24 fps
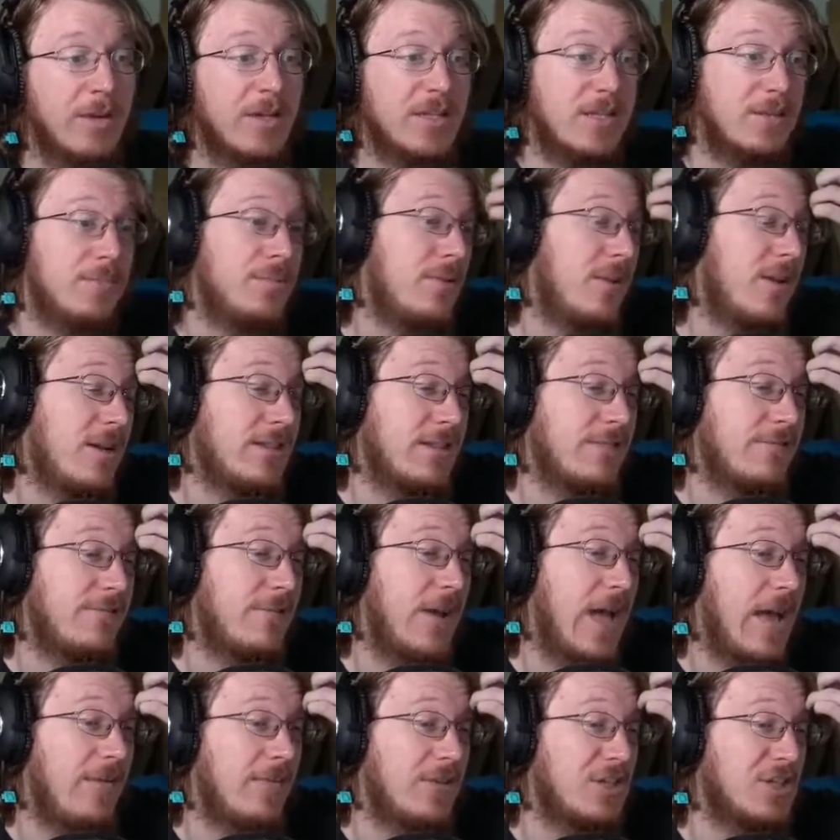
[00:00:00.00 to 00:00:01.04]
It's a
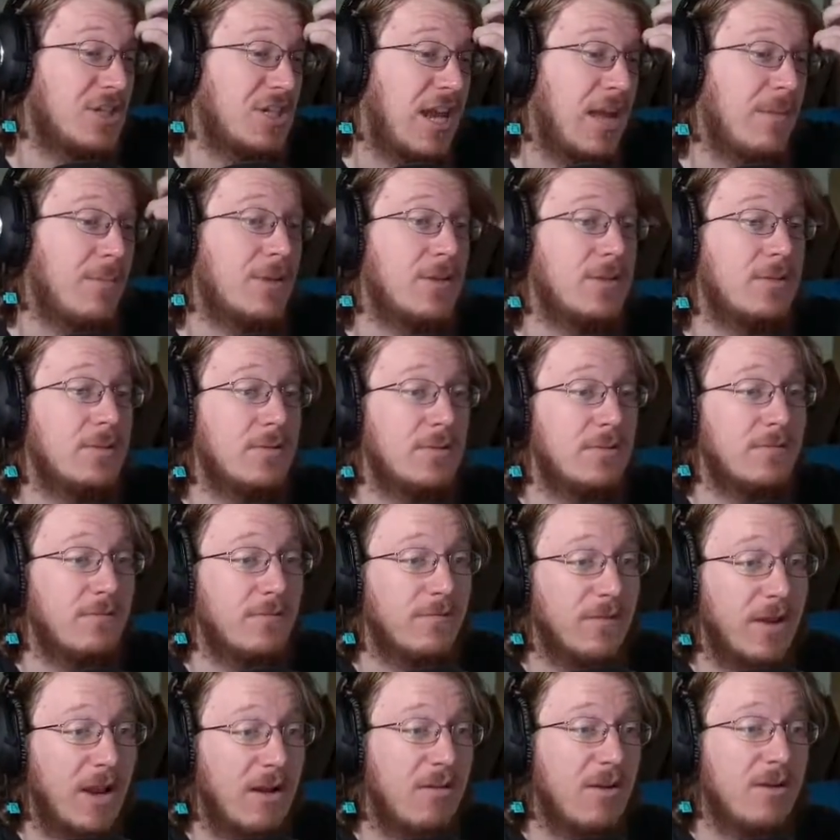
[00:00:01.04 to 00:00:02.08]
+5 enchantment, so it's
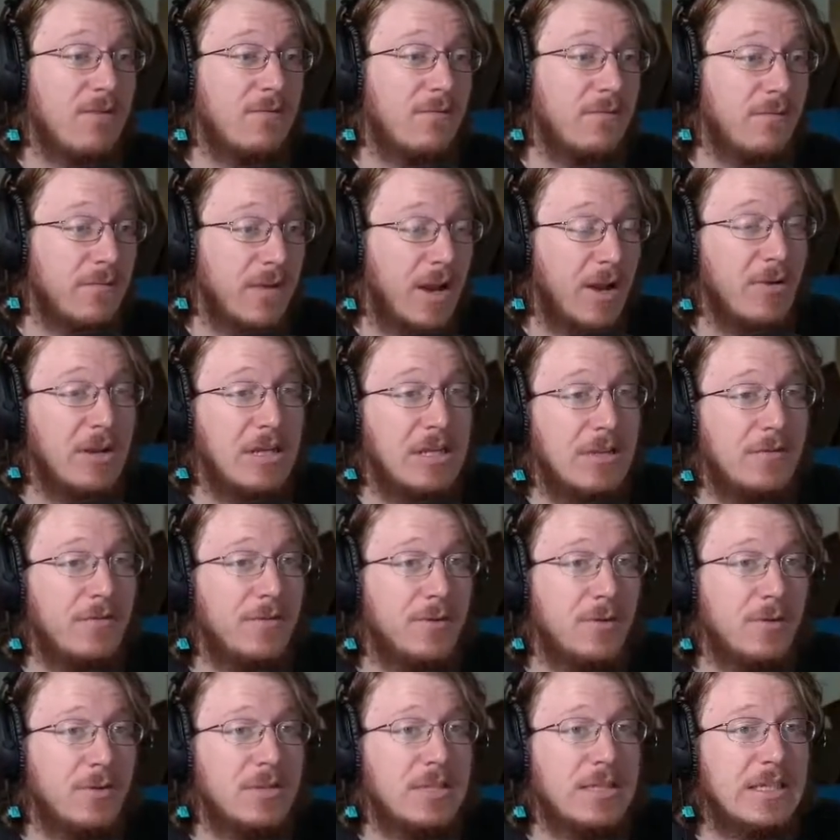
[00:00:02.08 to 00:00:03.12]
very, very
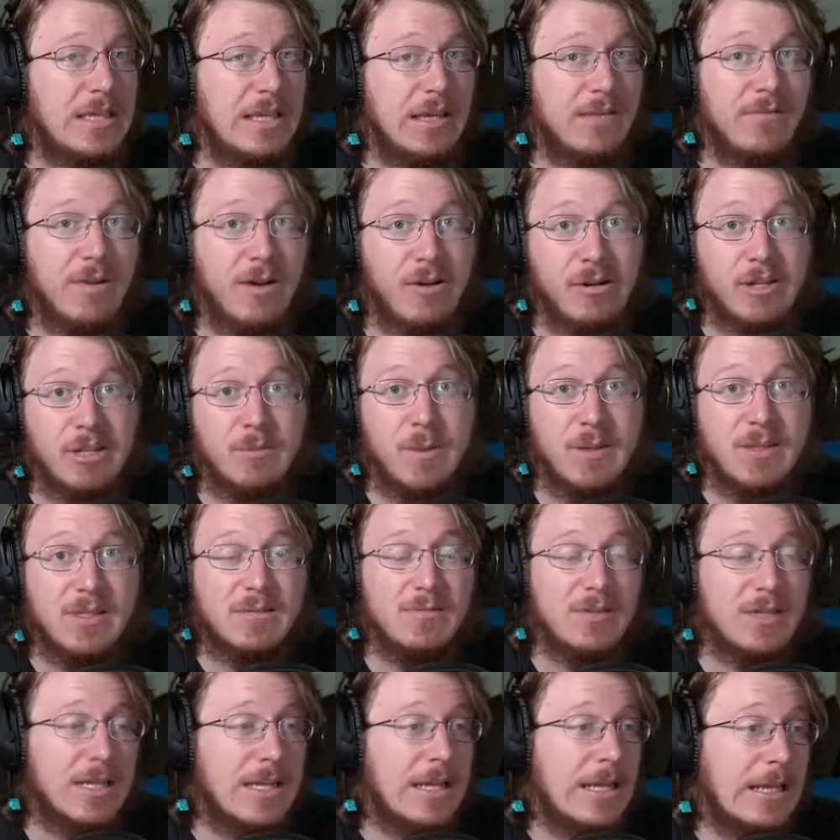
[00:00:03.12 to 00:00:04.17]
difficult to get, very expensive
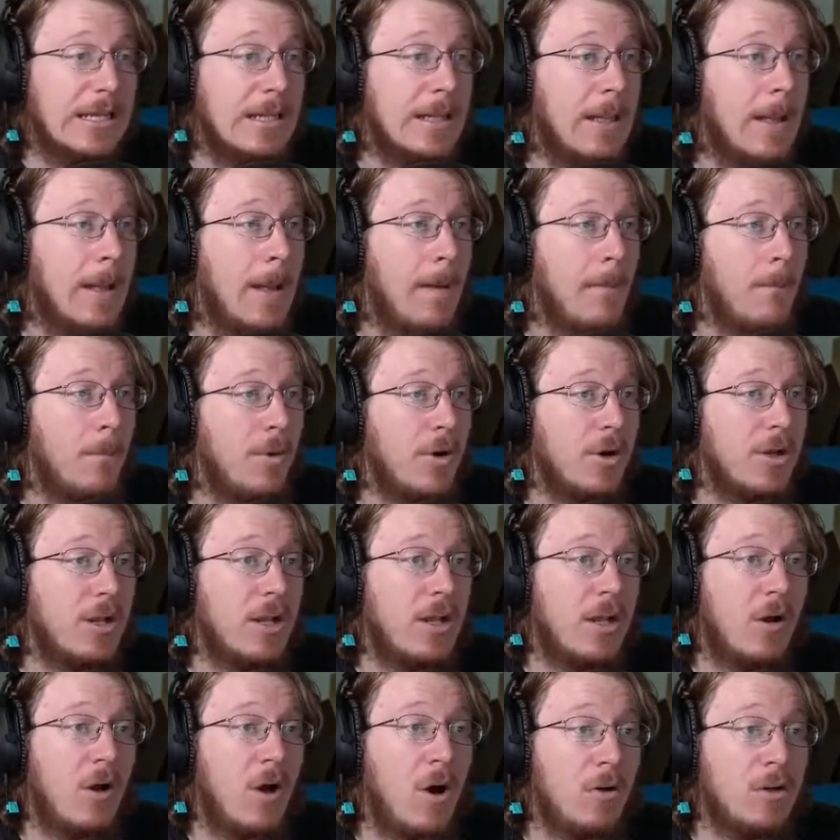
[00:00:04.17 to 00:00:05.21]
to get. But
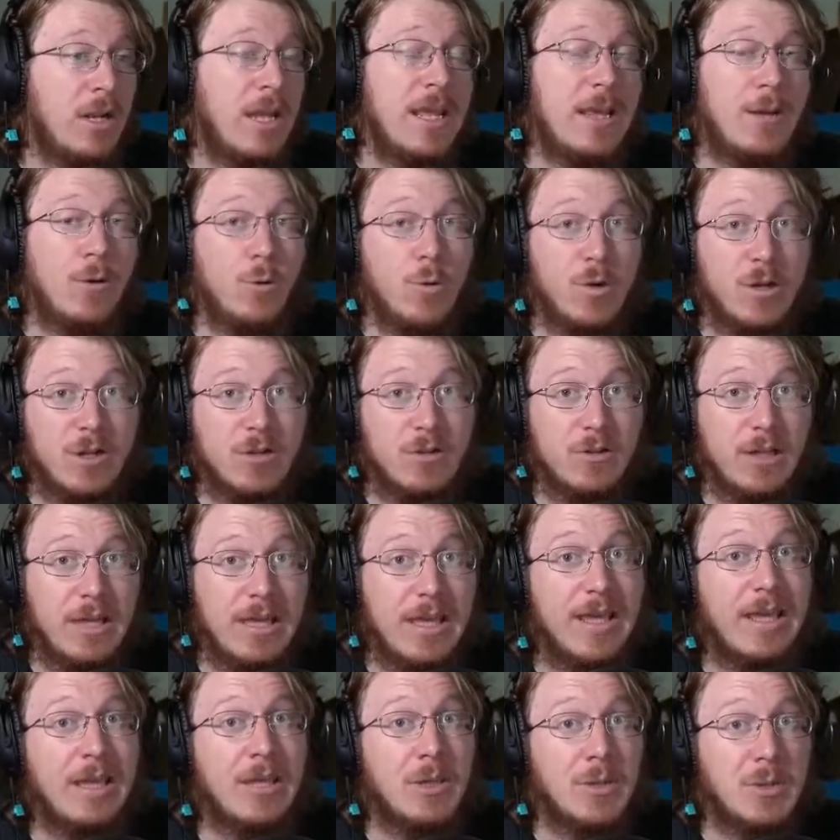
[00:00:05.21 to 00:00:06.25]
on a critical
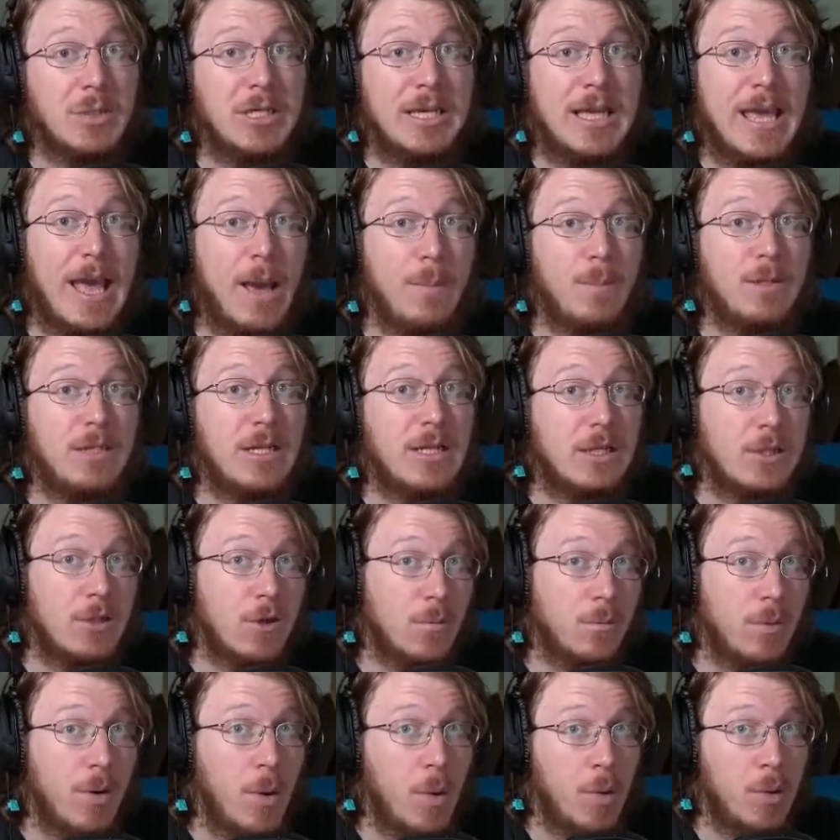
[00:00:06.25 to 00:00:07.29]
hit, you decapitate your
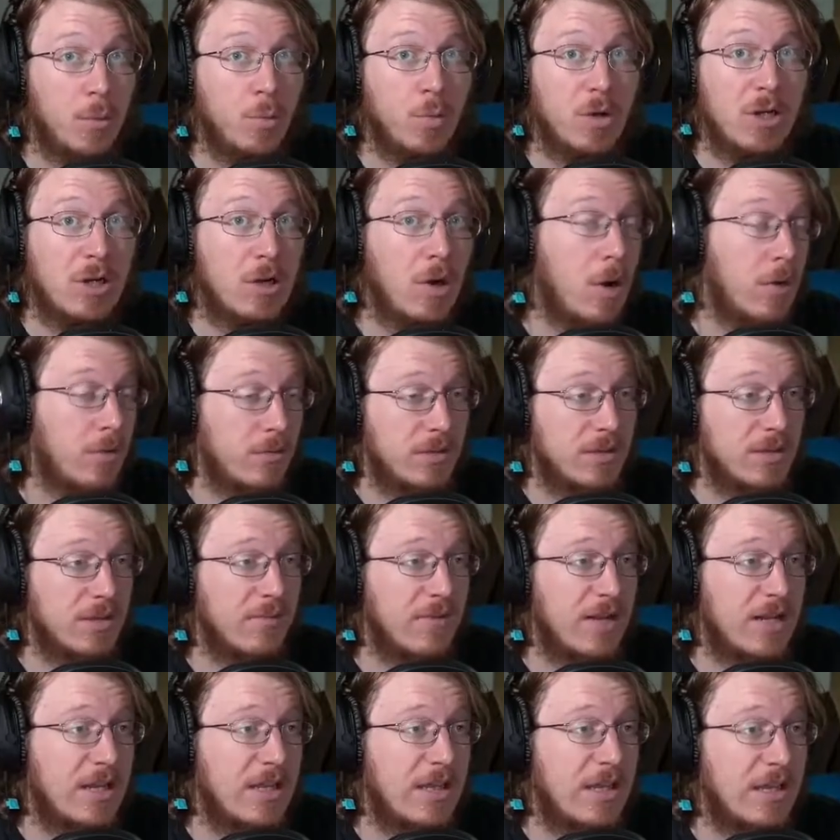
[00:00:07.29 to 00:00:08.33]
opponent regardless of
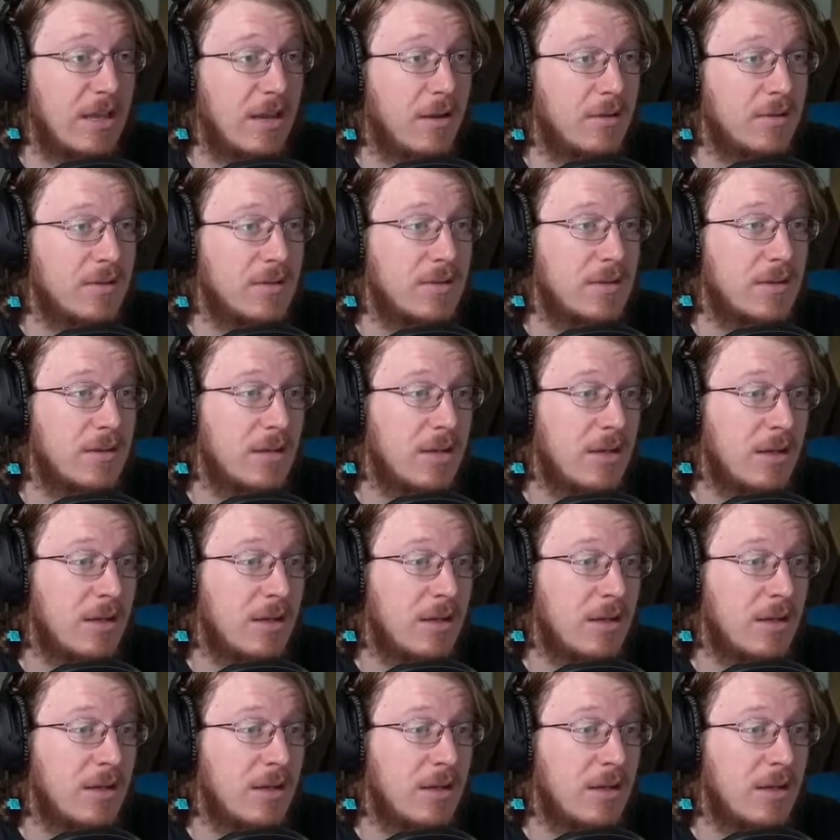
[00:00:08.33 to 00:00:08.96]
anything else.